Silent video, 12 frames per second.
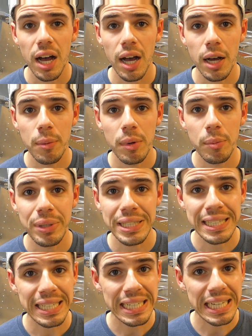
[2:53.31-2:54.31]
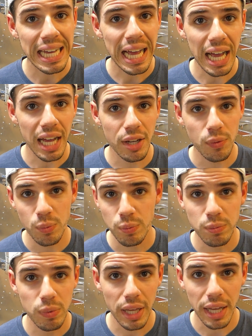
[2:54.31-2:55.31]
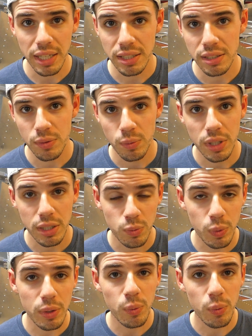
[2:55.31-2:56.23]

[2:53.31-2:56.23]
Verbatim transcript: Um, but because we,